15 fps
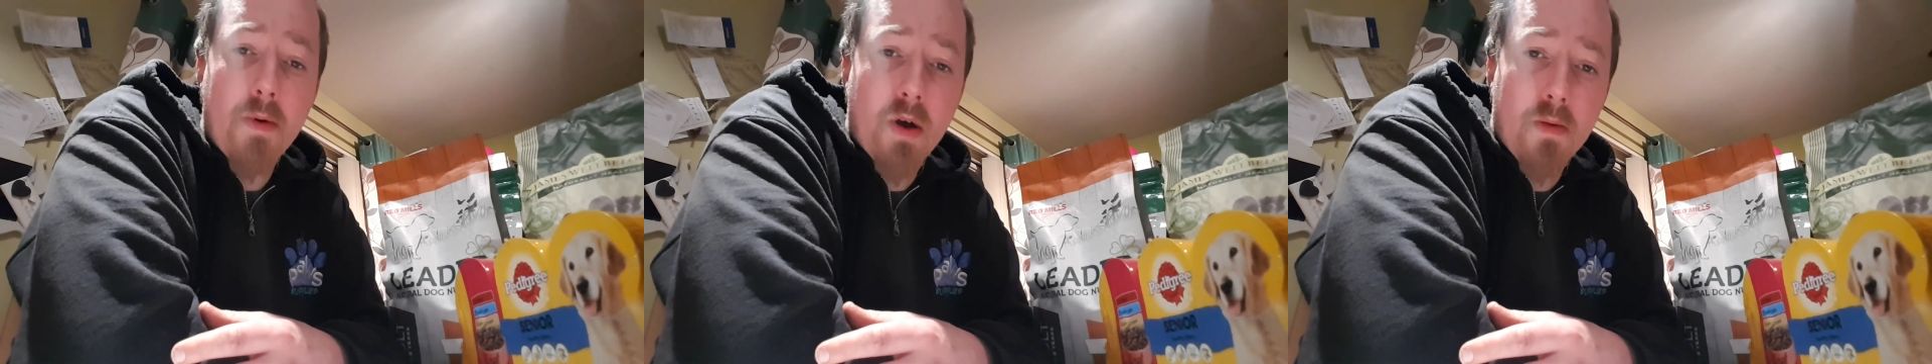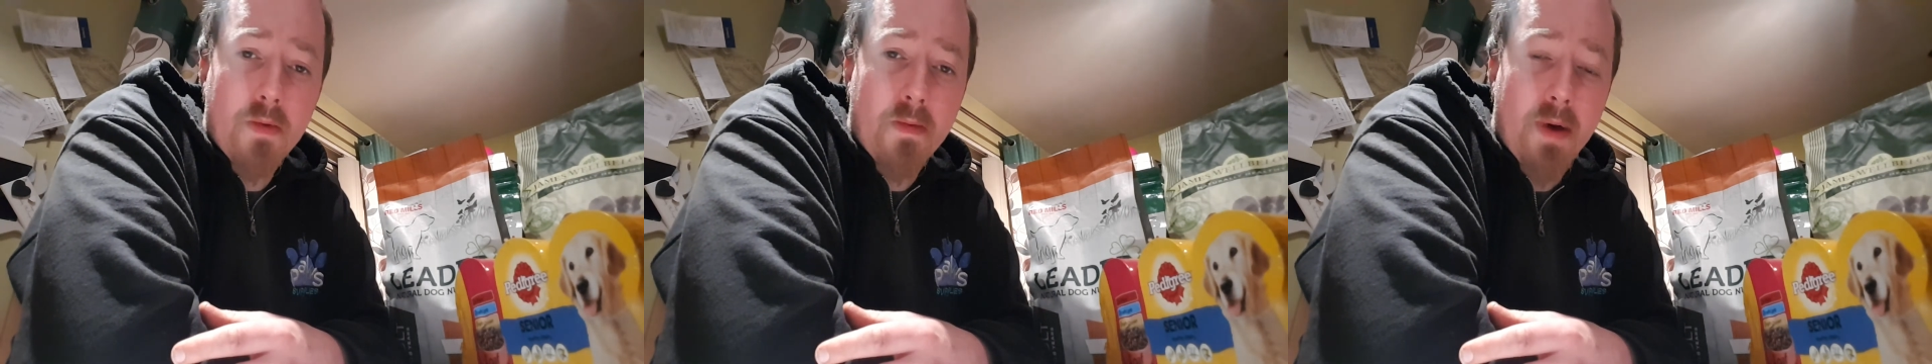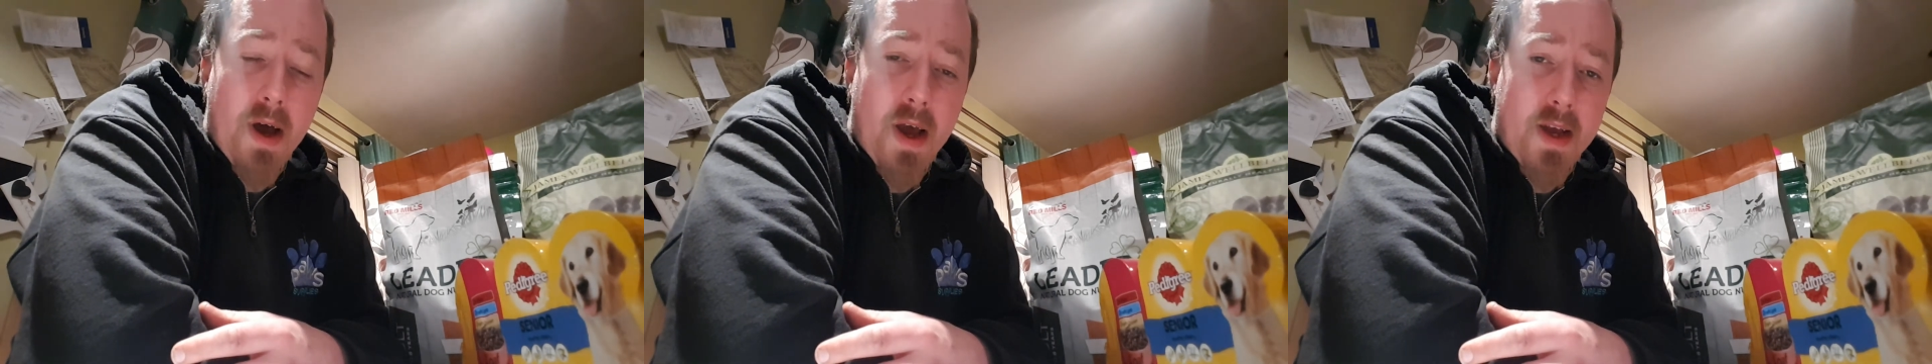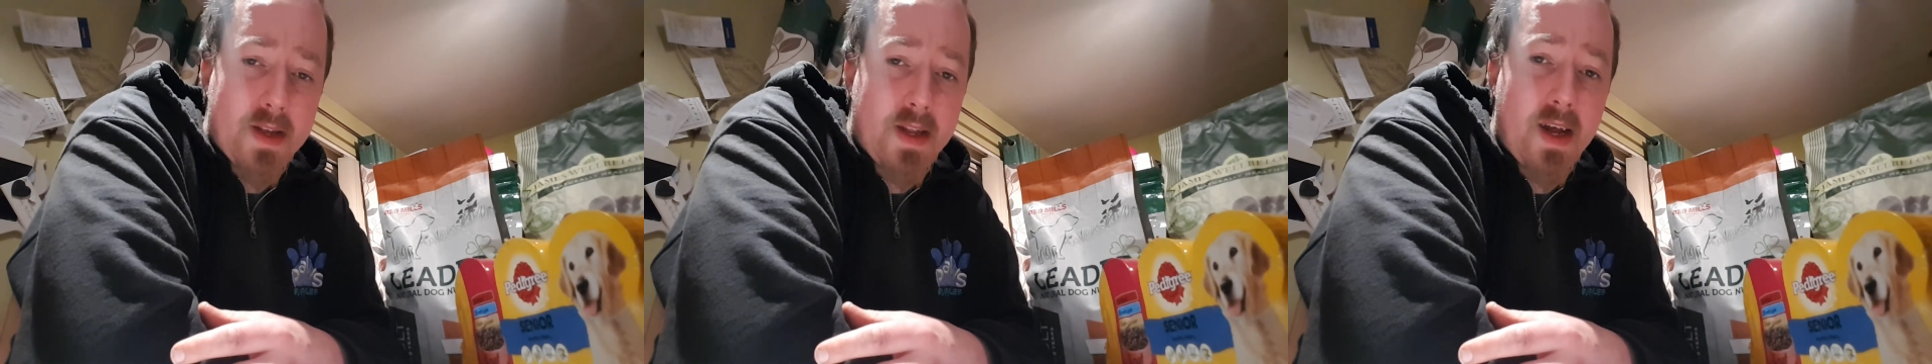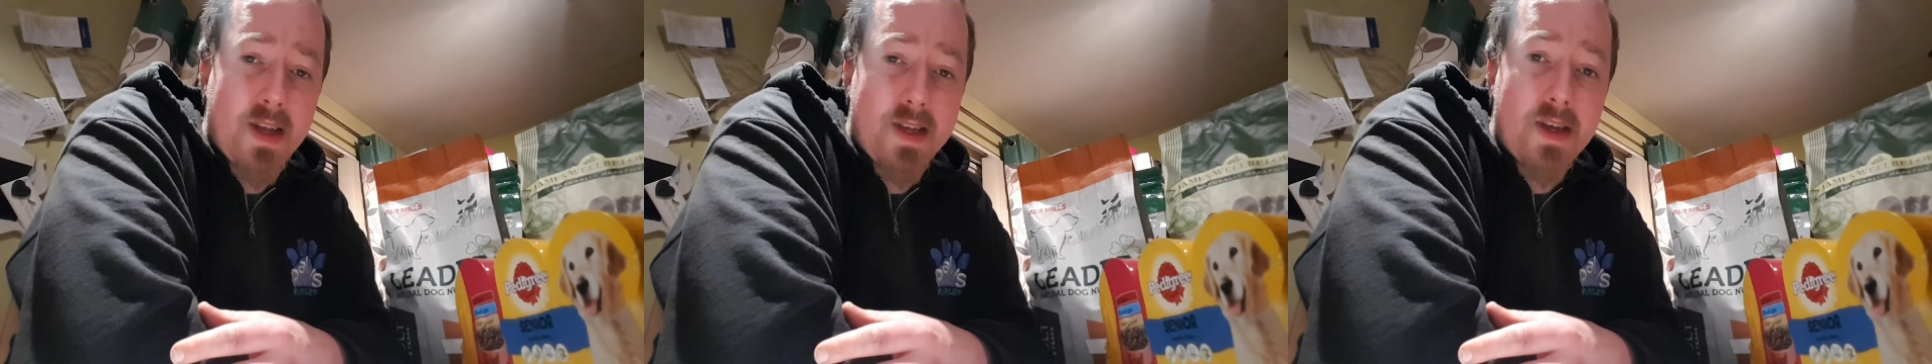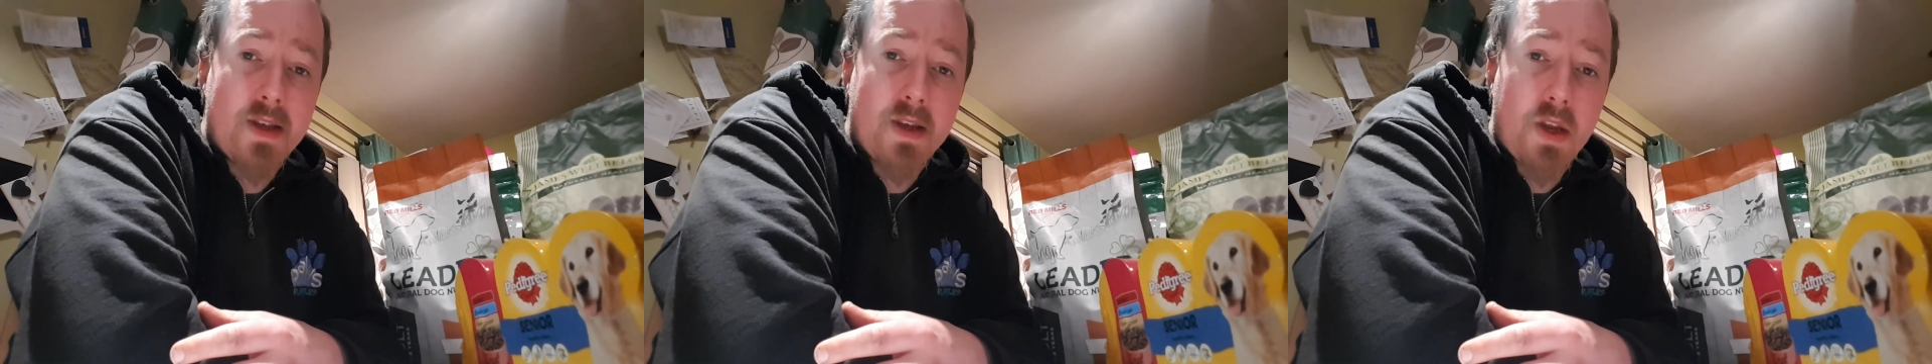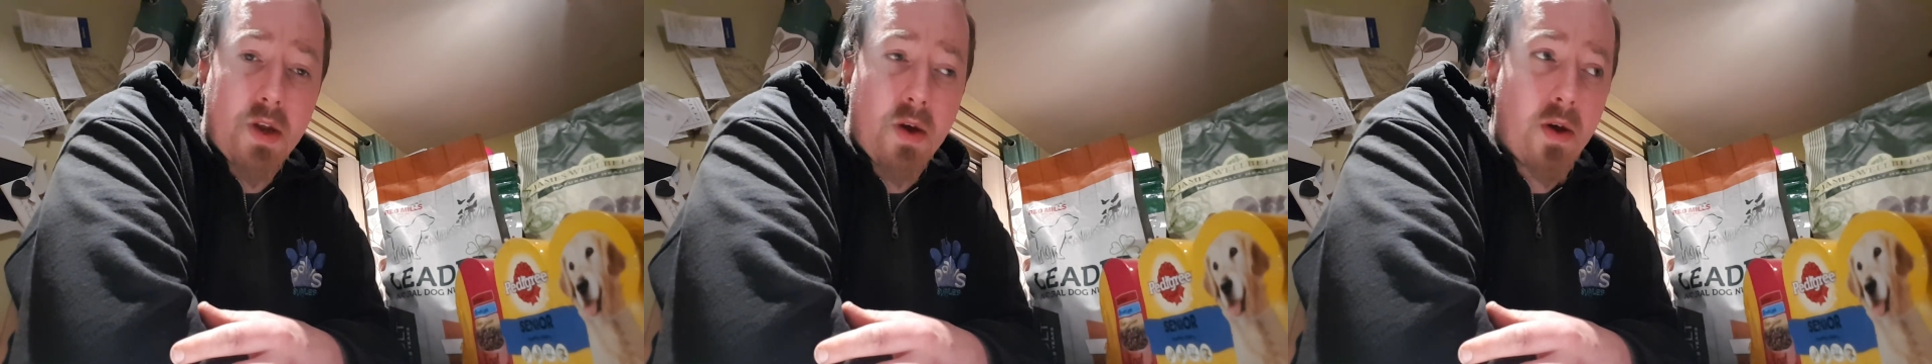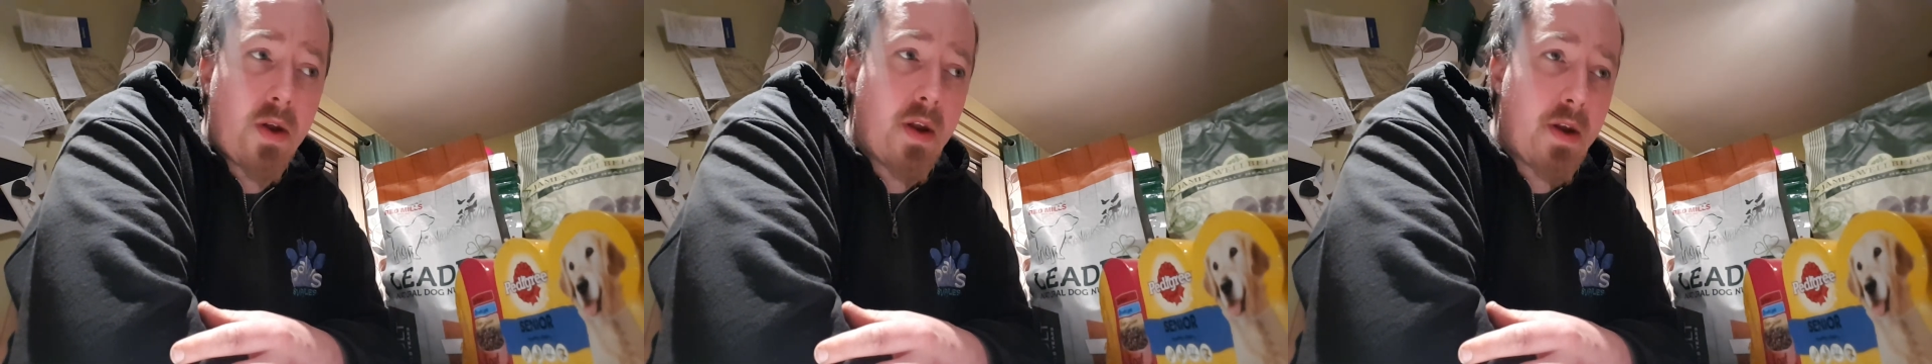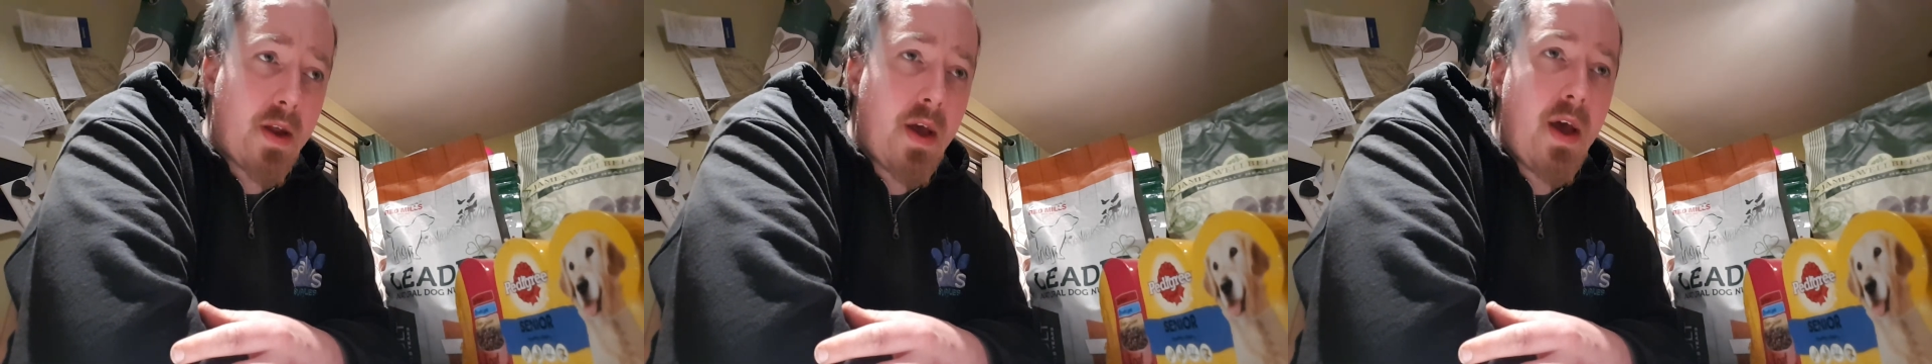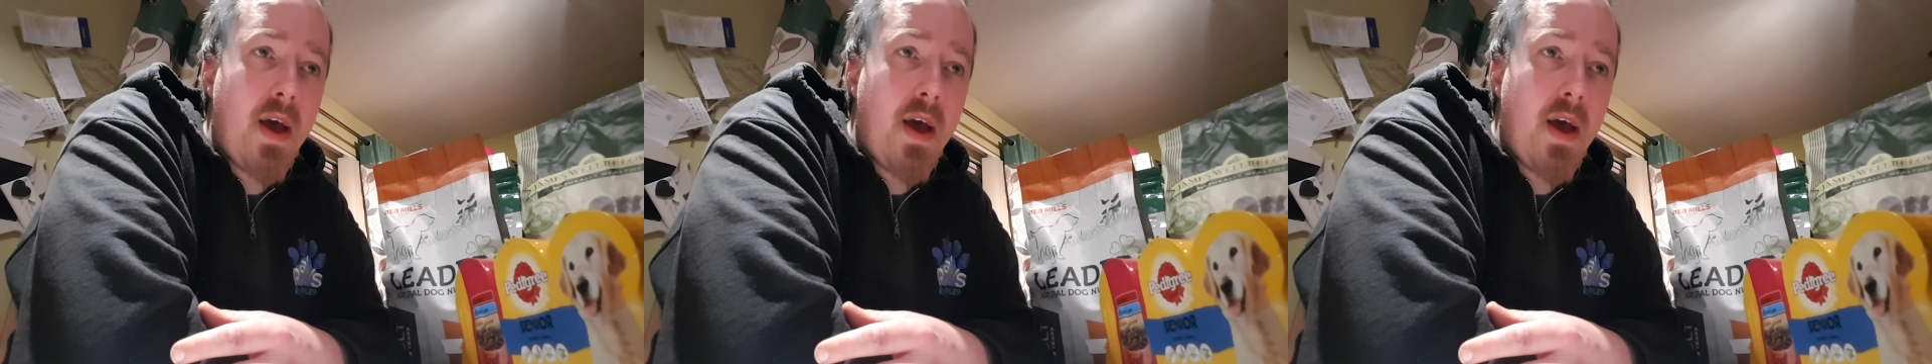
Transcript: a couple of bags and actually sit down